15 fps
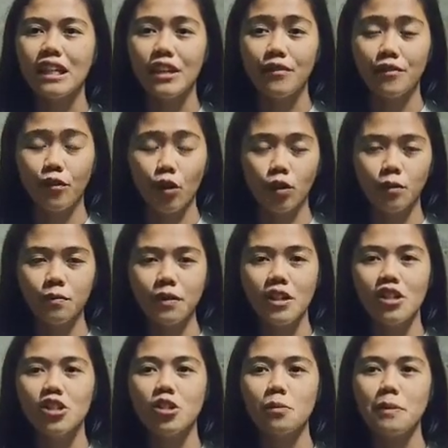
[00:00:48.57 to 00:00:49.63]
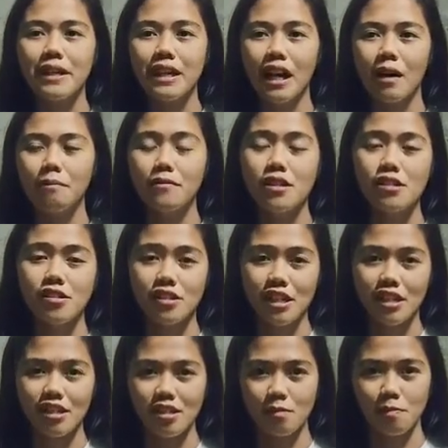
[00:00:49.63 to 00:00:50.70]
evolved to become
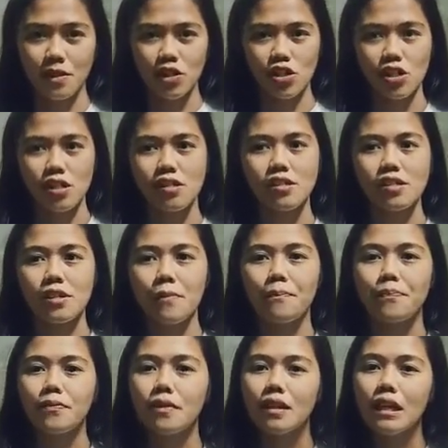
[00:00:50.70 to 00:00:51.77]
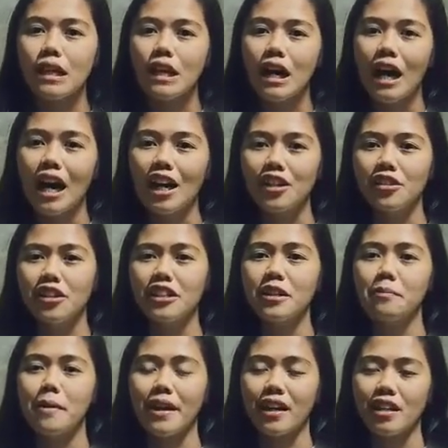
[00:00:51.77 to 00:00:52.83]
distinct species. Under
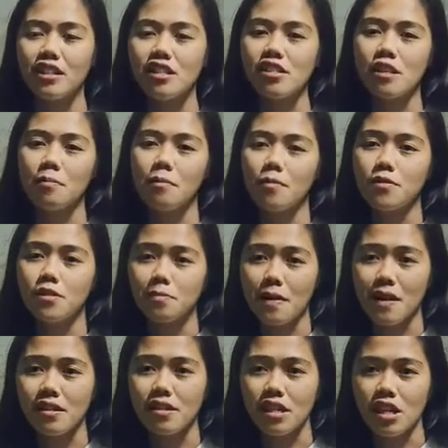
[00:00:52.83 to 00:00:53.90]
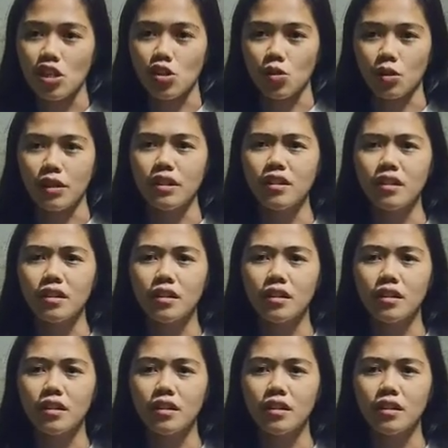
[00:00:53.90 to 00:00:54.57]
the mechanism of speciation,